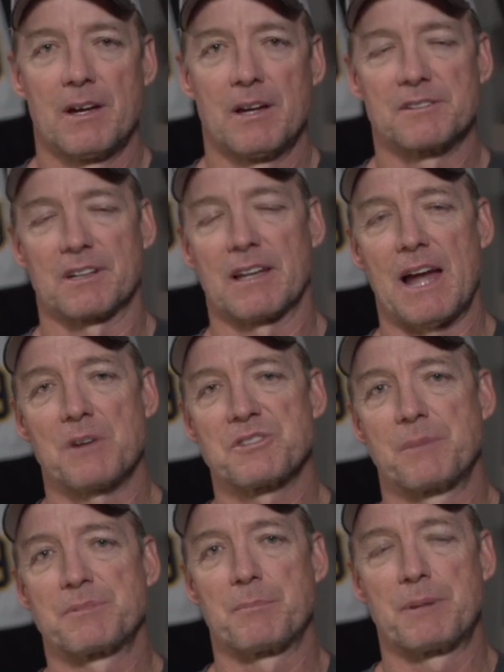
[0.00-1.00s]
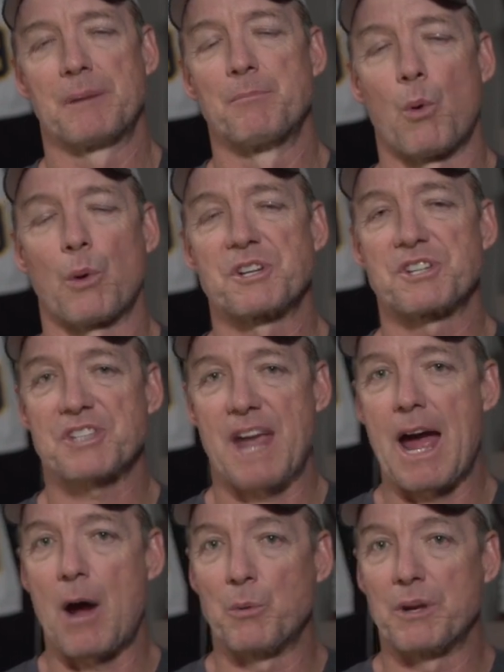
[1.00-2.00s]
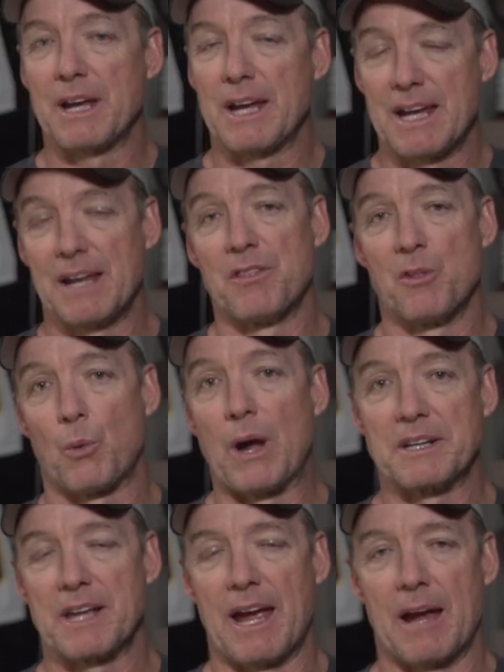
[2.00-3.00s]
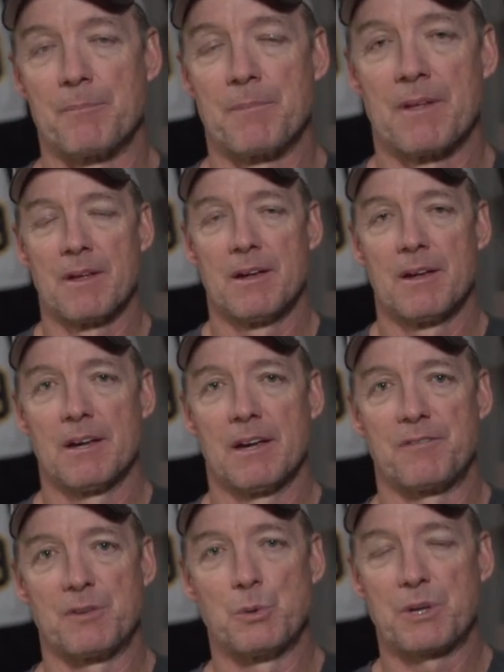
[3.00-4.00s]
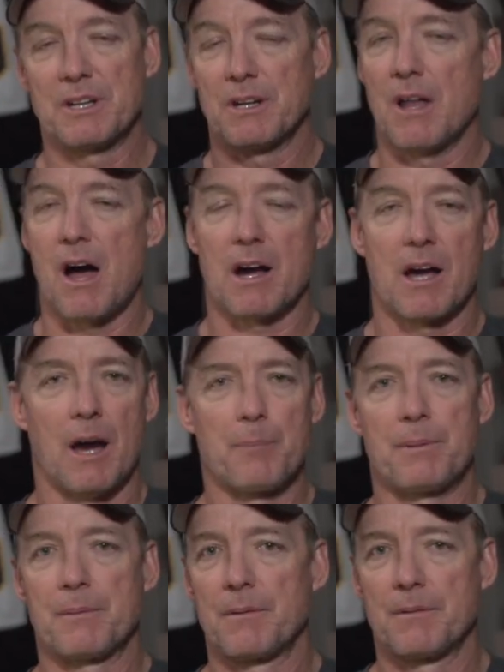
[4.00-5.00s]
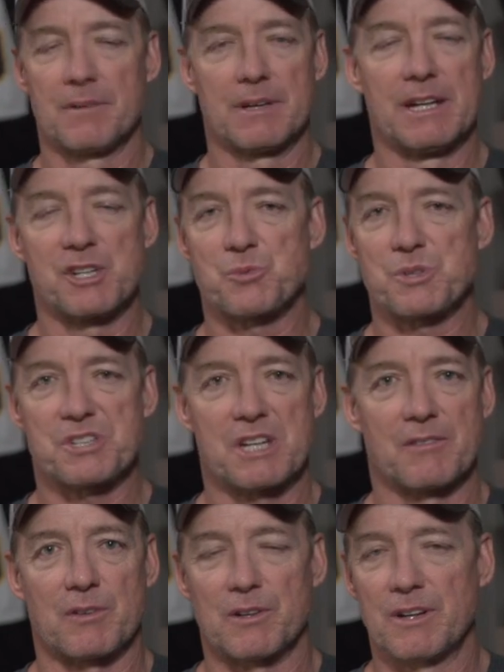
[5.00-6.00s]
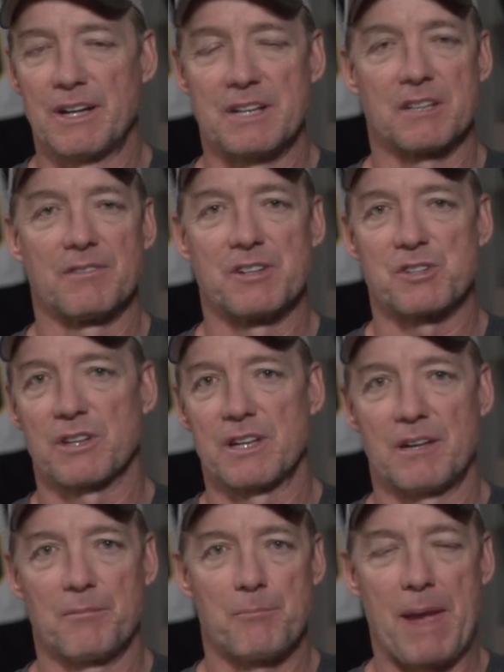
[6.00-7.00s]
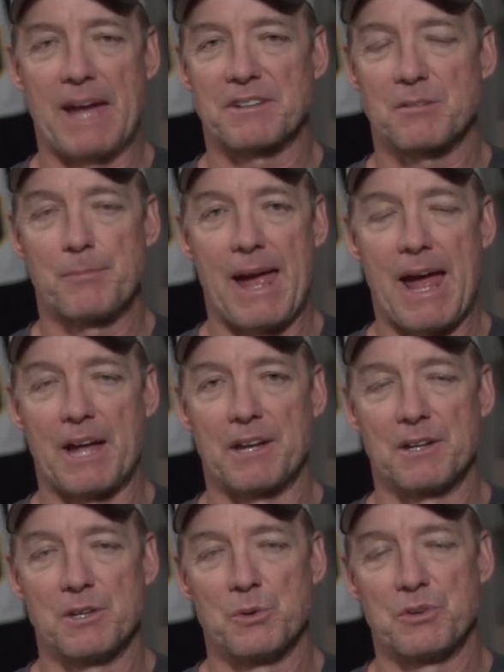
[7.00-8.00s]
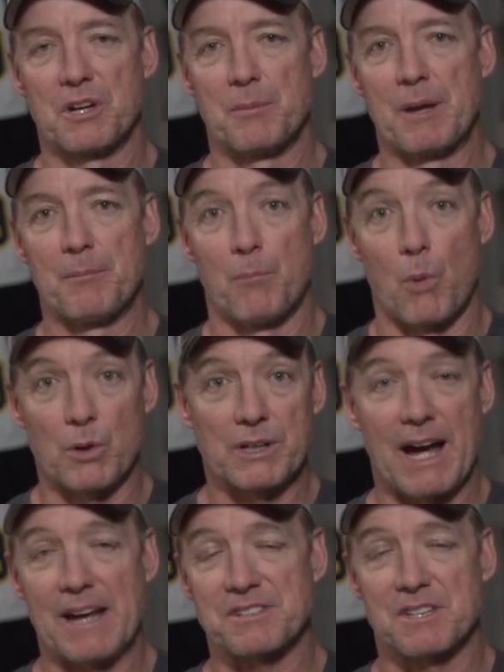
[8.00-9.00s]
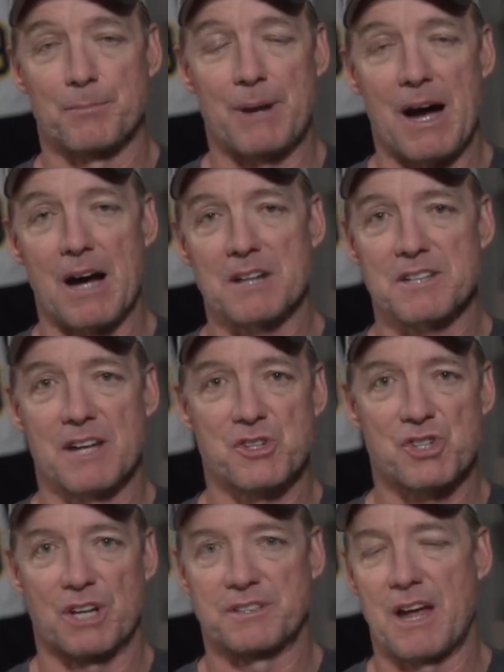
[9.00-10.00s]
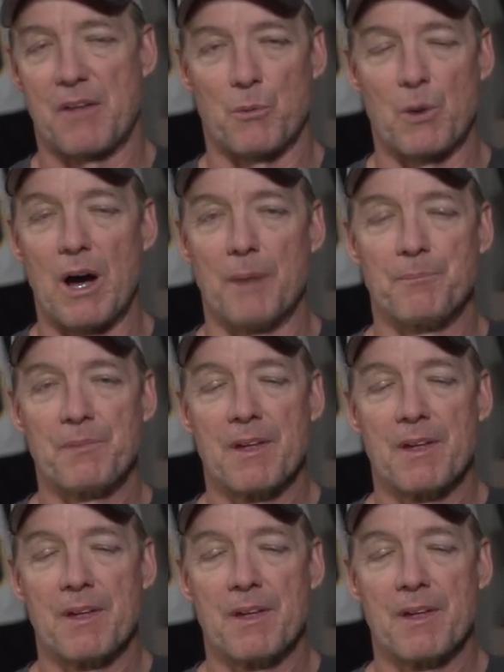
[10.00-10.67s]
is it allows them to be more sound in the run game. If you can lock up each receiver individually, man to man, you can commit more guys to the box and shut down the run.